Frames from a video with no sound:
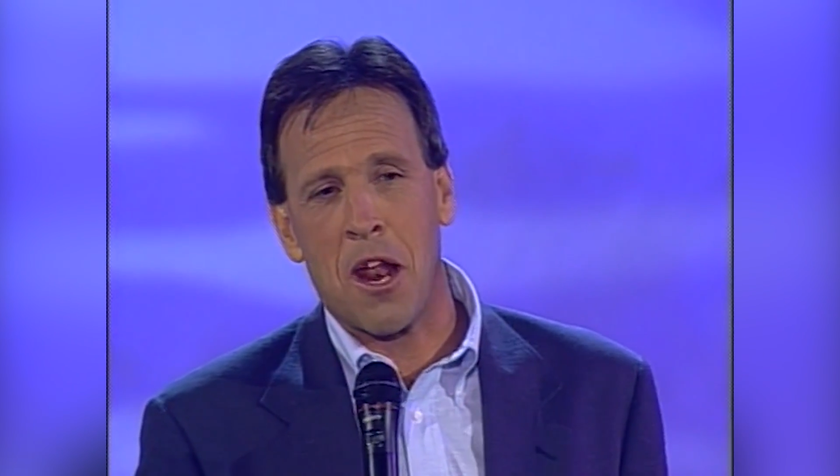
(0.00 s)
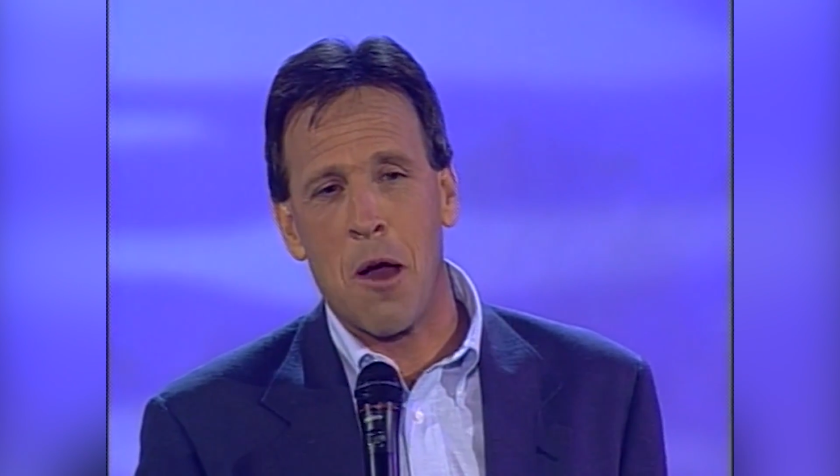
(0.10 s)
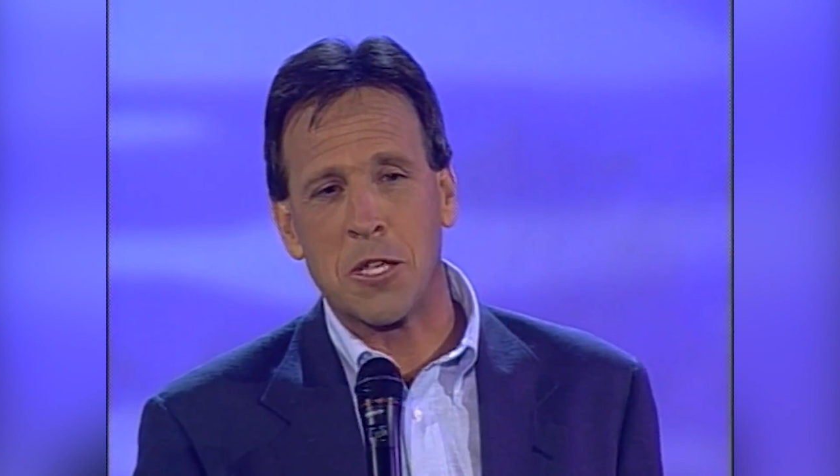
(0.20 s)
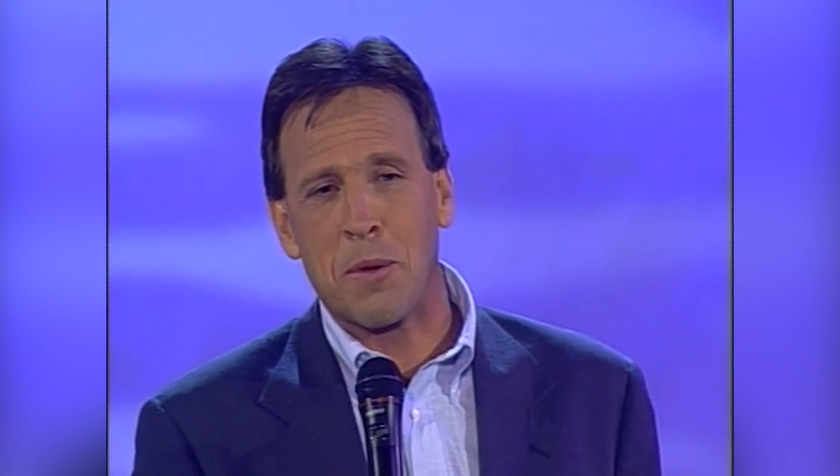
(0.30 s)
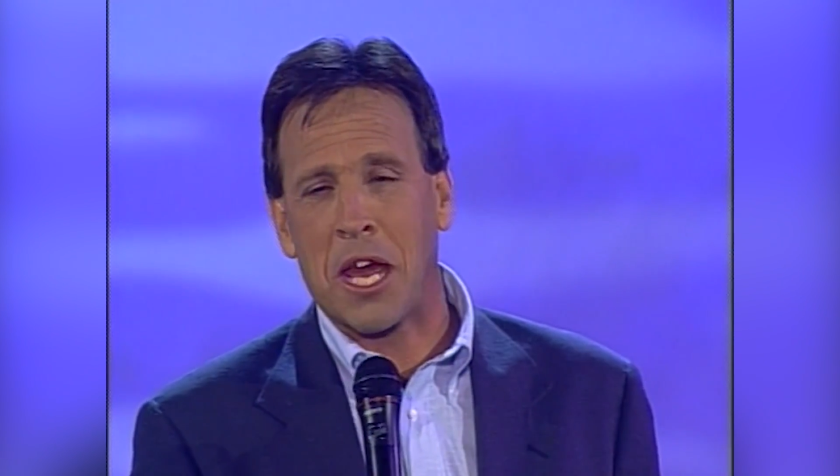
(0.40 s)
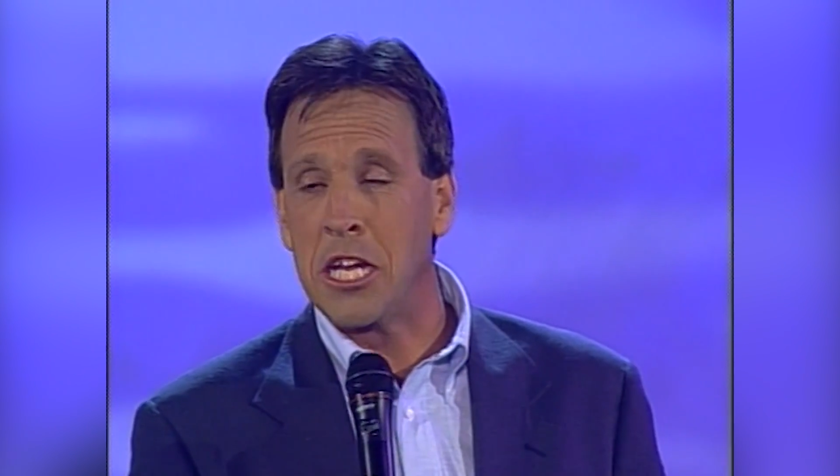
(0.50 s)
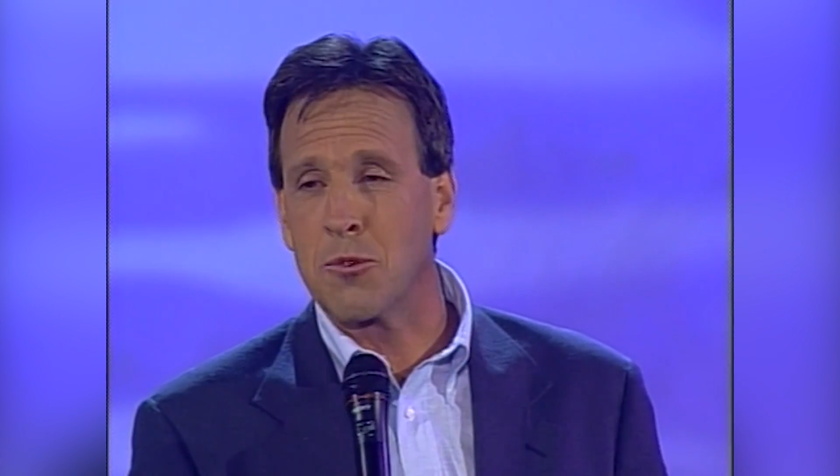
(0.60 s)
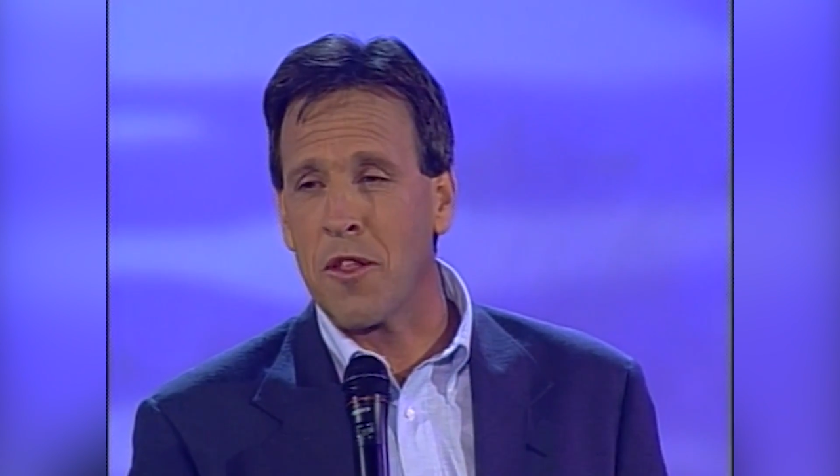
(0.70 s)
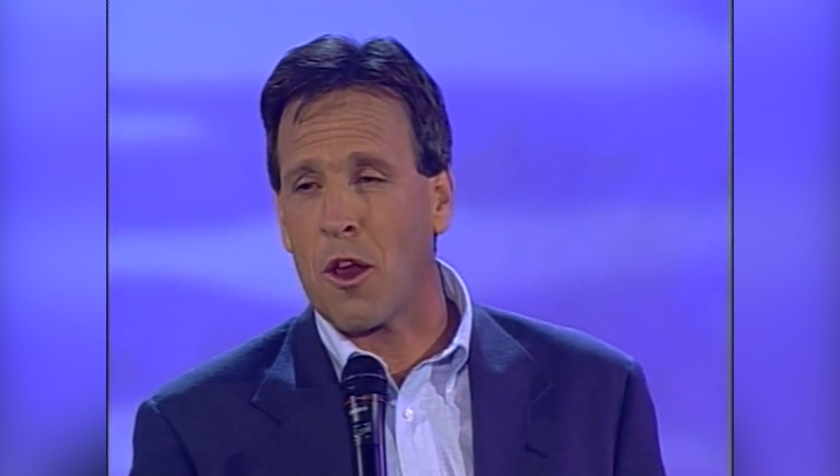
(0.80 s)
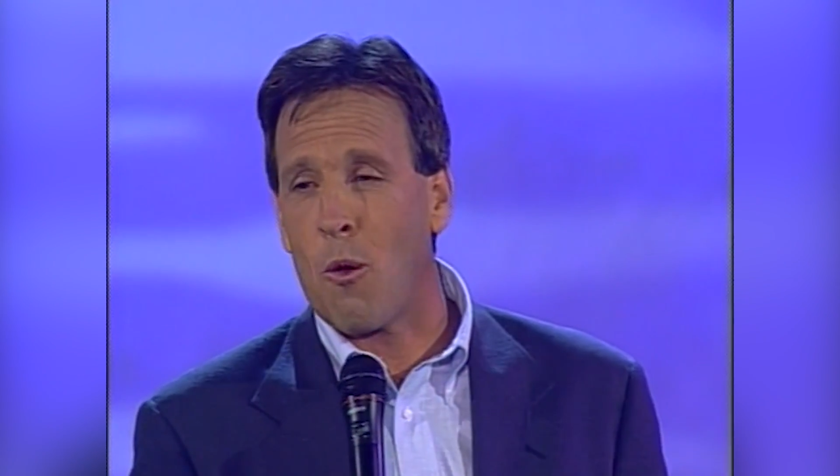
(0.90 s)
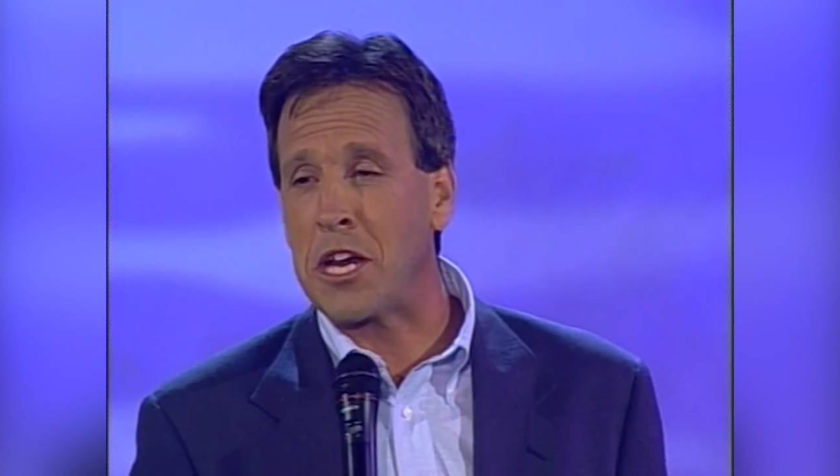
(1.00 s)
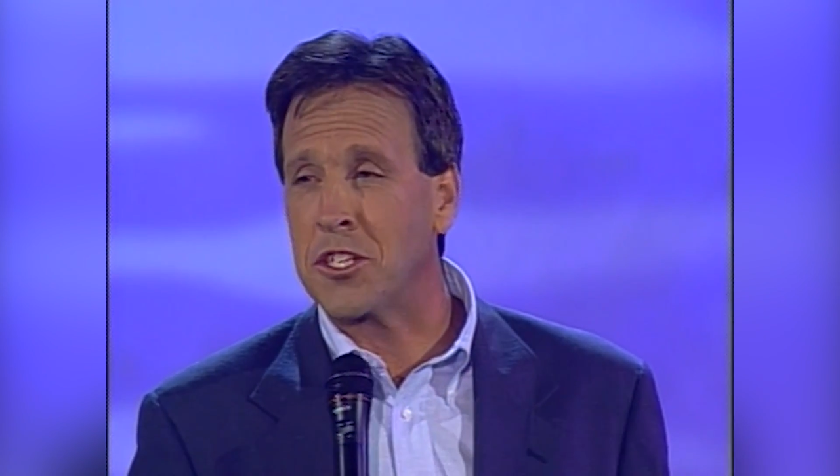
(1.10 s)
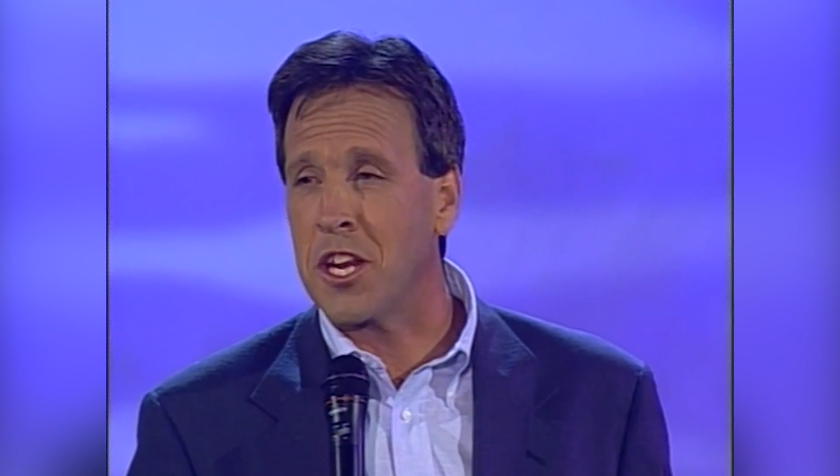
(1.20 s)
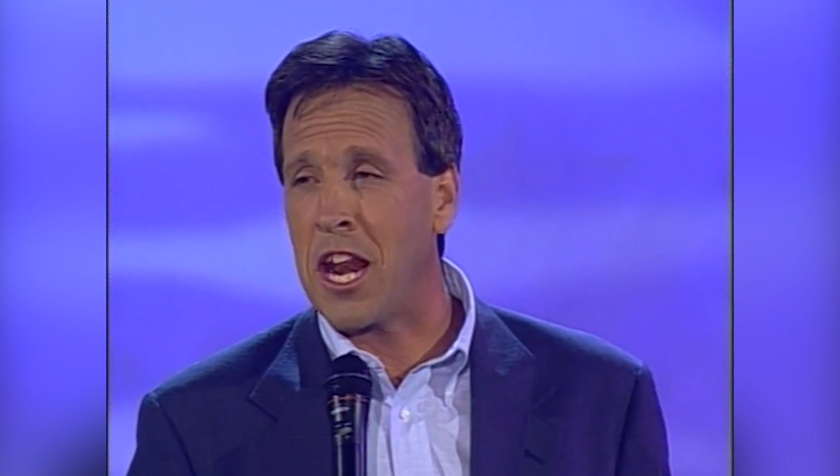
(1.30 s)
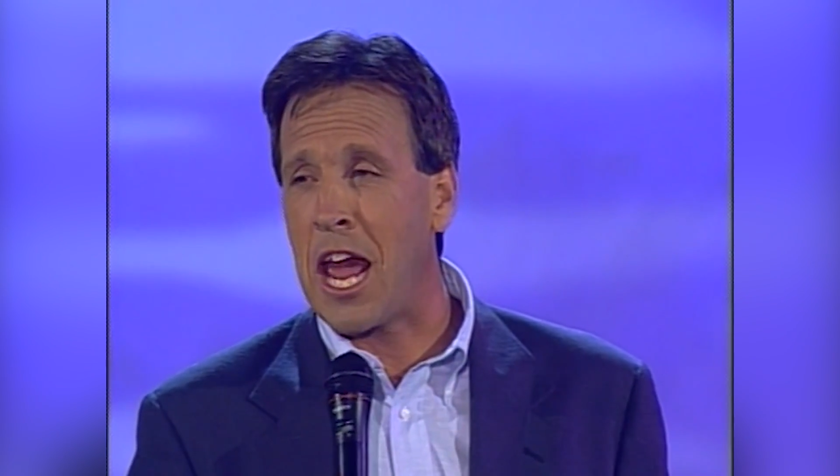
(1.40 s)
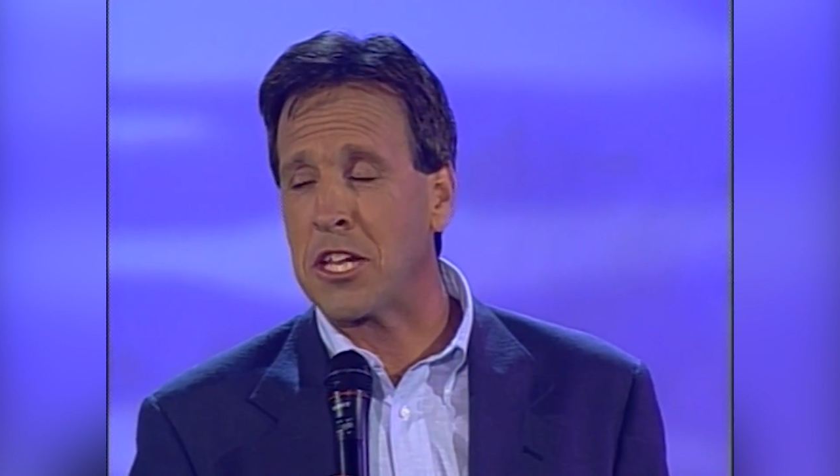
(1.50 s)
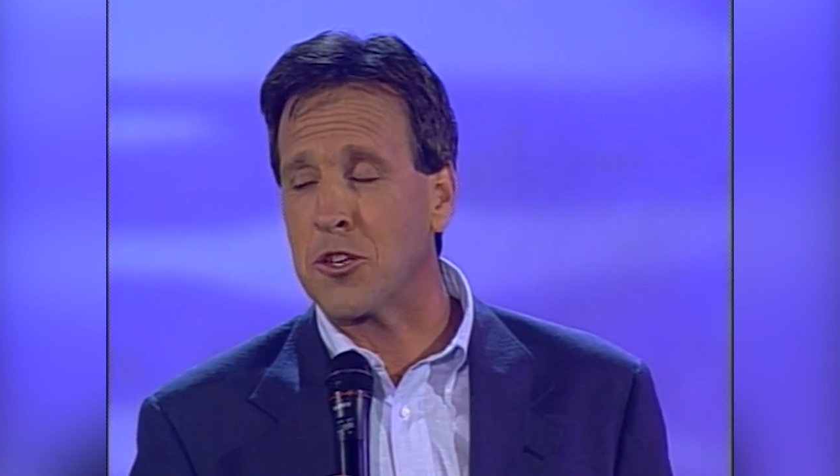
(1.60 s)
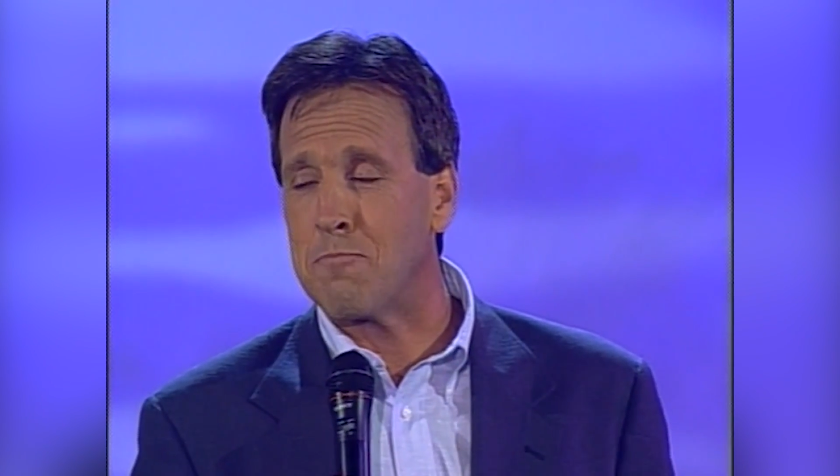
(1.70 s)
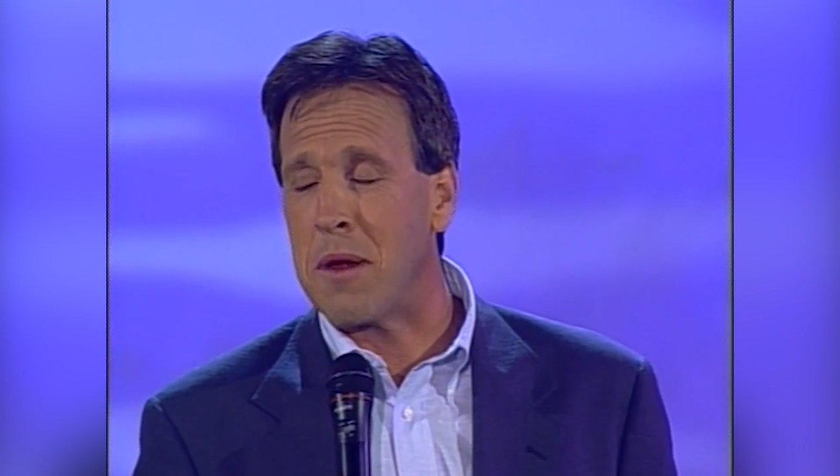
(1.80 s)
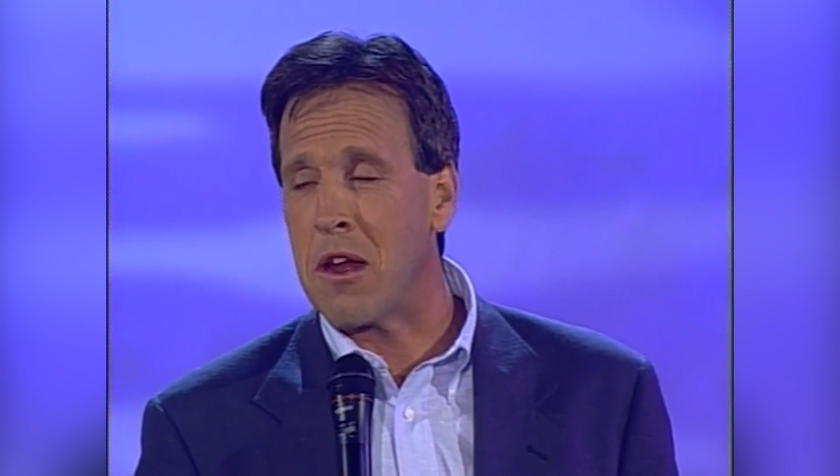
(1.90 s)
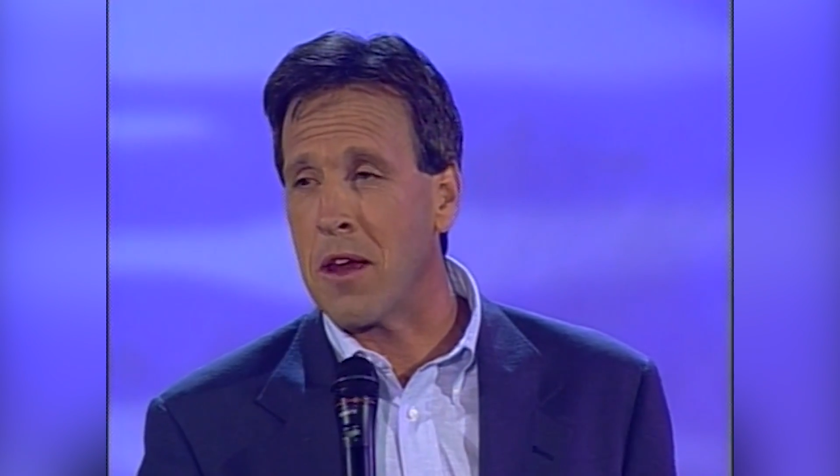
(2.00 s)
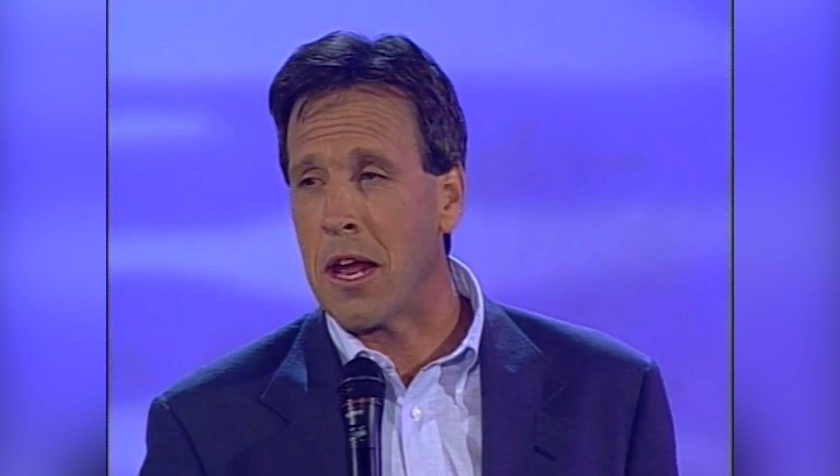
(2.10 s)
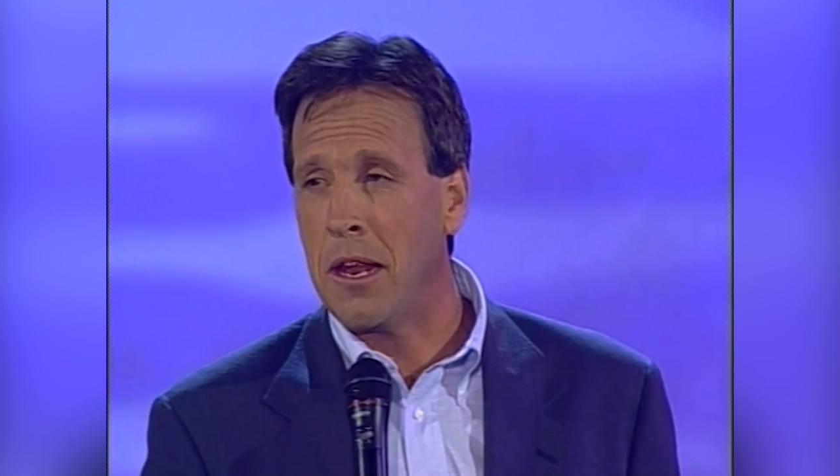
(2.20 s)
it always begins with a question and answer period.